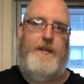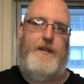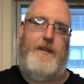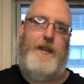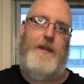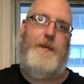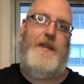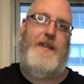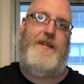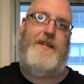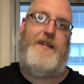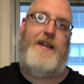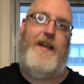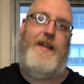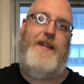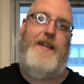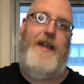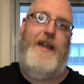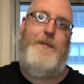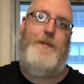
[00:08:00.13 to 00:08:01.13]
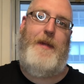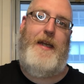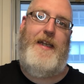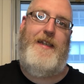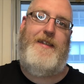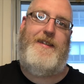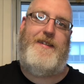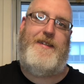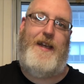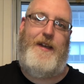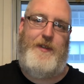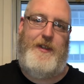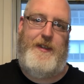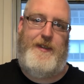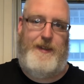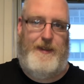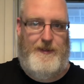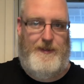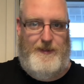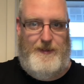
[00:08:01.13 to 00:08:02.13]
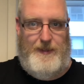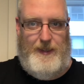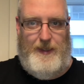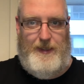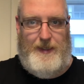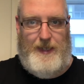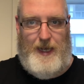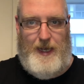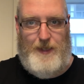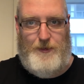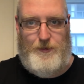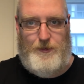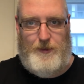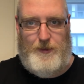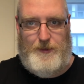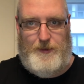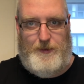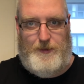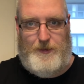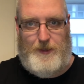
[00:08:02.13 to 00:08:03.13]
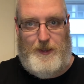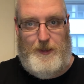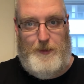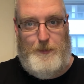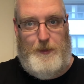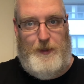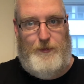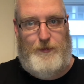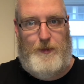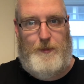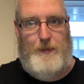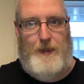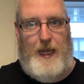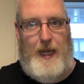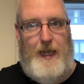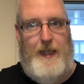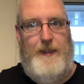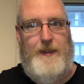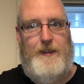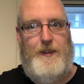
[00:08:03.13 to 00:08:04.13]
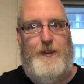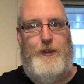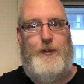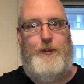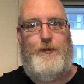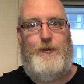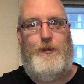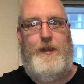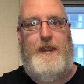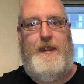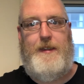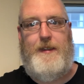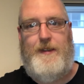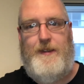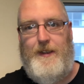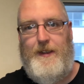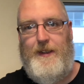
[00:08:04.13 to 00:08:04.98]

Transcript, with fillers: going to be Sunday, May seventh in Saint Catharines. It's going to be from nine till three.